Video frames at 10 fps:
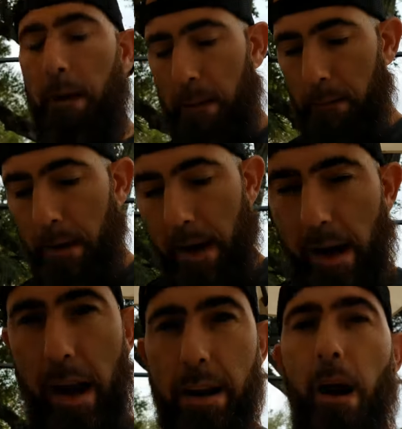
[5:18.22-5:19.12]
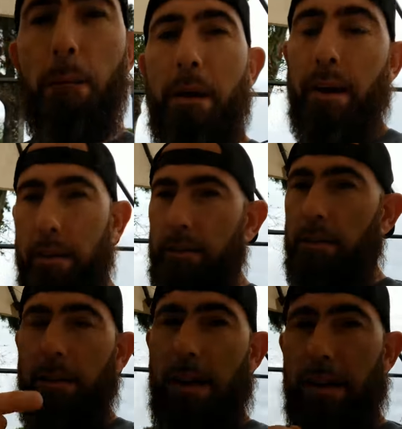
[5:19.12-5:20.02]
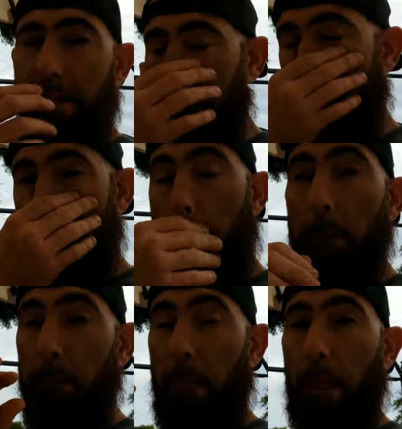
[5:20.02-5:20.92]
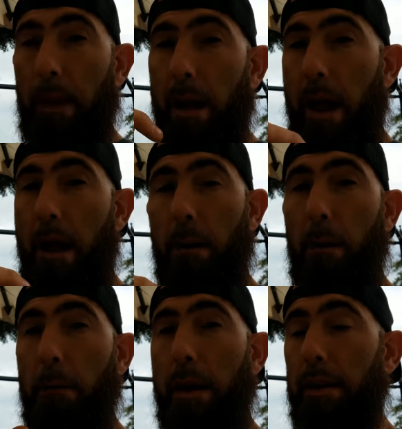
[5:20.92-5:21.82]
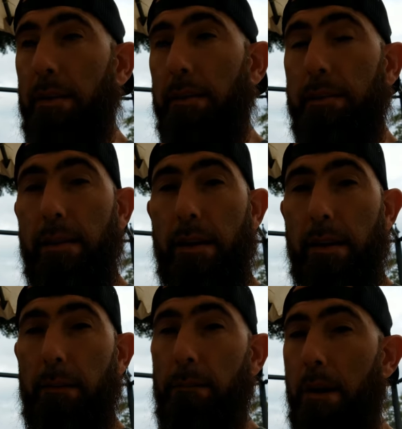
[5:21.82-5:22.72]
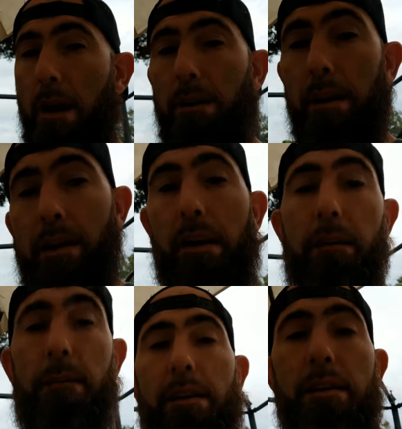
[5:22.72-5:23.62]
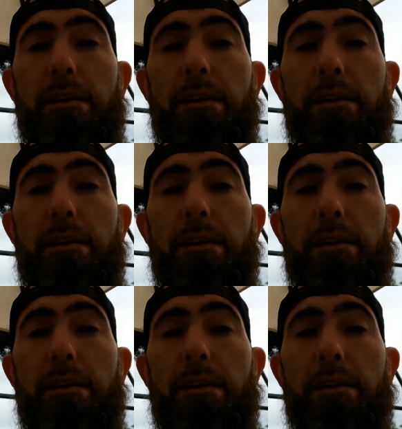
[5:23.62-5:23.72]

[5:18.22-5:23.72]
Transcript: Man, hey y'all man, you gotta listen here. I don't know about this uh, vlogging. i never done this